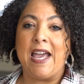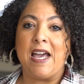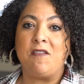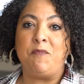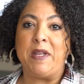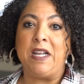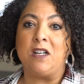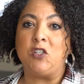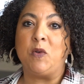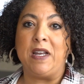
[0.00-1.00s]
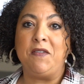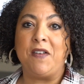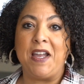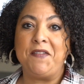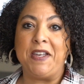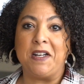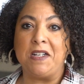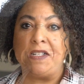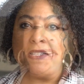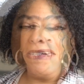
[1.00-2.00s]
have been here 25
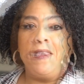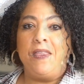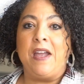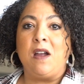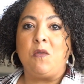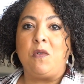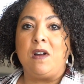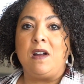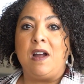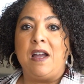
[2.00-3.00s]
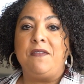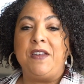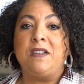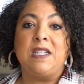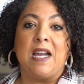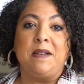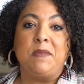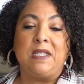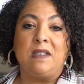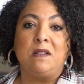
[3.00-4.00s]
years. There were a few
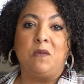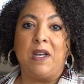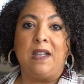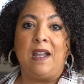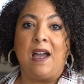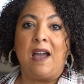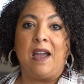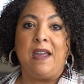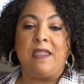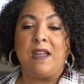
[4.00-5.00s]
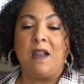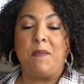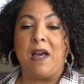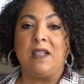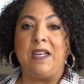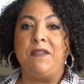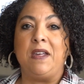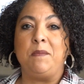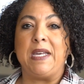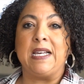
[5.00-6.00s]
times when I thought about
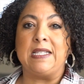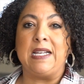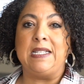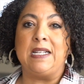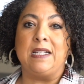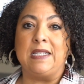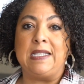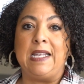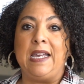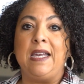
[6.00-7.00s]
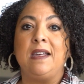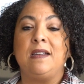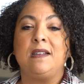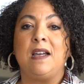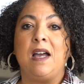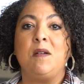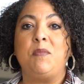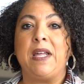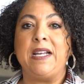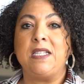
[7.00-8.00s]
leaving because I didn't see a
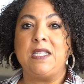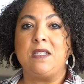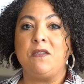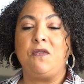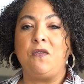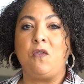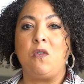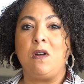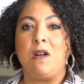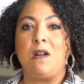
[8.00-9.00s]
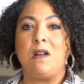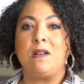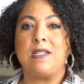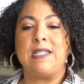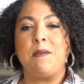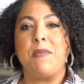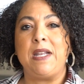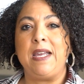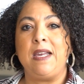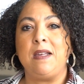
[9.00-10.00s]
place for
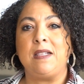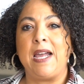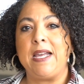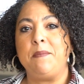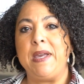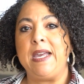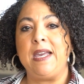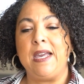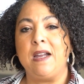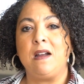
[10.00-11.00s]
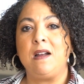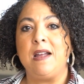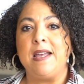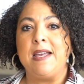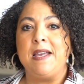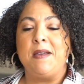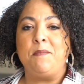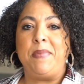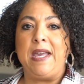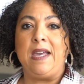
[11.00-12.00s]
somebody like me here.
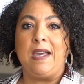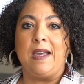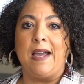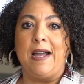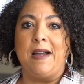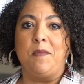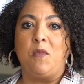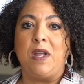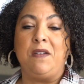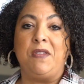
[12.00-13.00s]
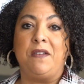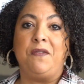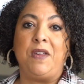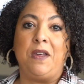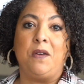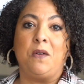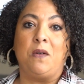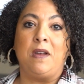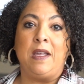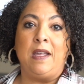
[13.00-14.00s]
Being one of the few